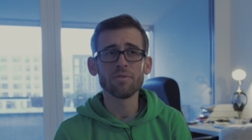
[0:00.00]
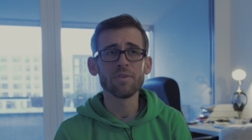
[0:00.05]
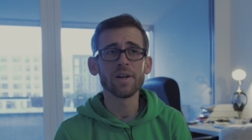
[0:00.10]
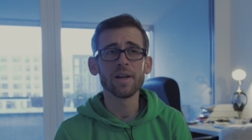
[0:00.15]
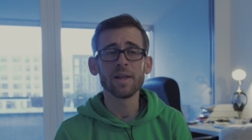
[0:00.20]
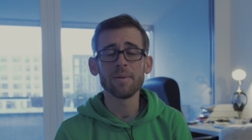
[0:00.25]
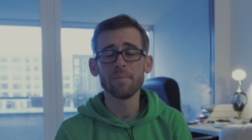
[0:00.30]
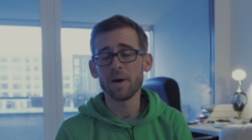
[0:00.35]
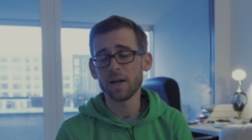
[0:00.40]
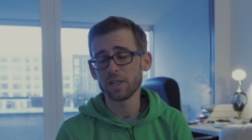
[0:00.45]

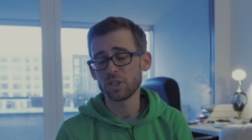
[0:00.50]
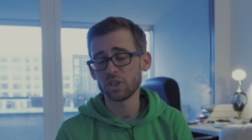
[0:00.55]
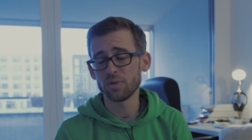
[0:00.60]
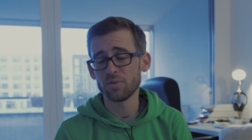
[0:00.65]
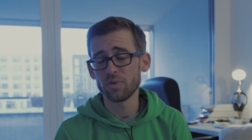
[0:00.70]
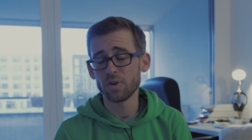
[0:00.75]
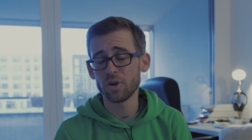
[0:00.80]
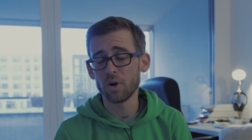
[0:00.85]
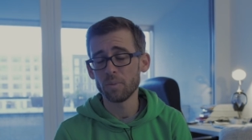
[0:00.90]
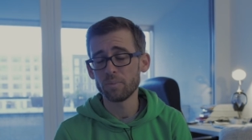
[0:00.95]
really much
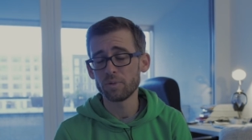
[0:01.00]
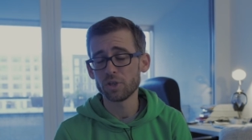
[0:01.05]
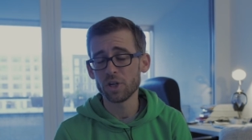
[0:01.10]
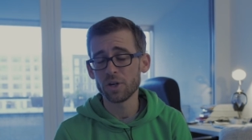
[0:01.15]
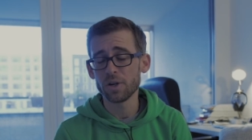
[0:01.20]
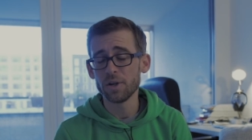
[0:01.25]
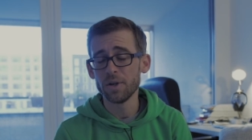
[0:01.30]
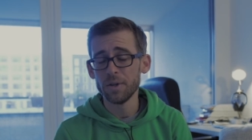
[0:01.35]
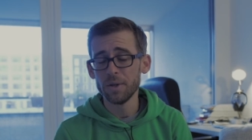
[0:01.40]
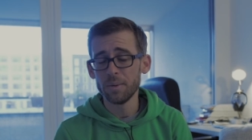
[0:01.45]
of an
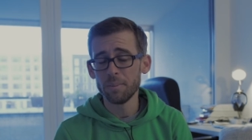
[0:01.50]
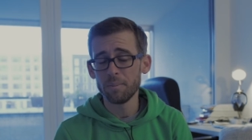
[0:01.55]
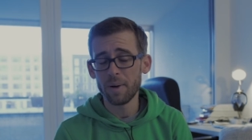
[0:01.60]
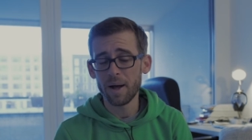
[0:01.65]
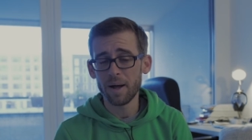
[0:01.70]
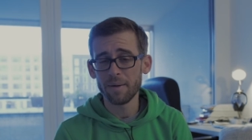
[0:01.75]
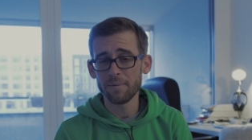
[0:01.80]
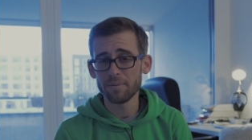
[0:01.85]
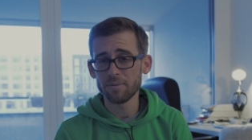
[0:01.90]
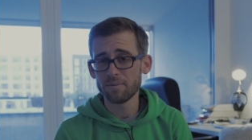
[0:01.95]
option,
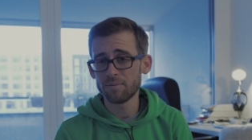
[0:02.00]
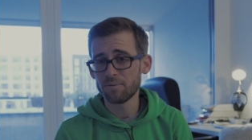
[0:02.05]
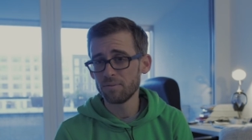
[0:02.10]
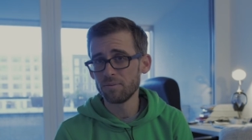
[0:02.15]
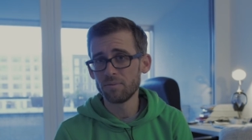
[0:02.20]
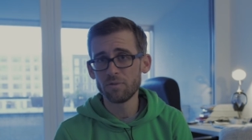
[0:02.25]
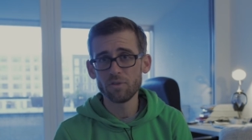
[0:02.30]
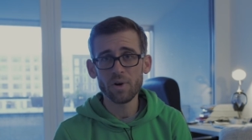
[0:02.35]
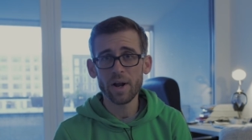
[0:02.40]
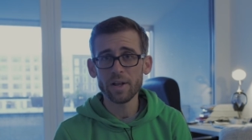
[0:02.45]
but
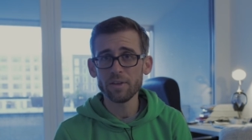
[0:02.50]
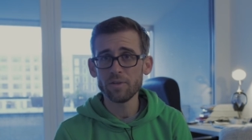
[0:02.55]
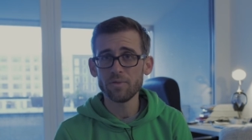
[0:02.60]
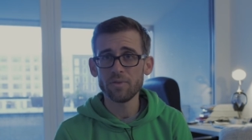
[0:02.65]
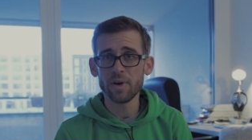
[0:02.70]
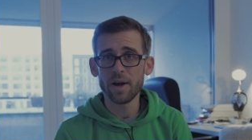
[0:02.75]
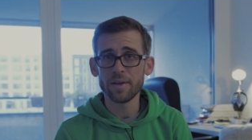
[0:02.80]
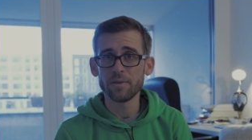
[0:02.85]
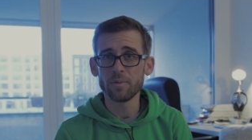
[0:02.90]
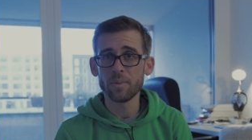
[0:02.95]
try to
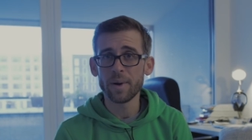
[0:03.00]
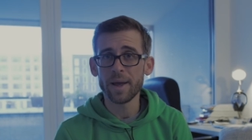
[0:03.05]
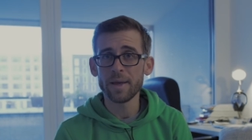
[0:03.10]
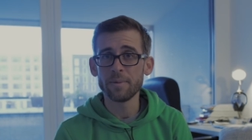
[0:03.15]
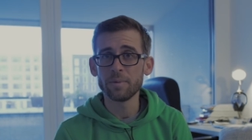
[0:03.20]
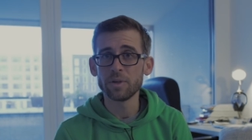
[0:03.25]
find a way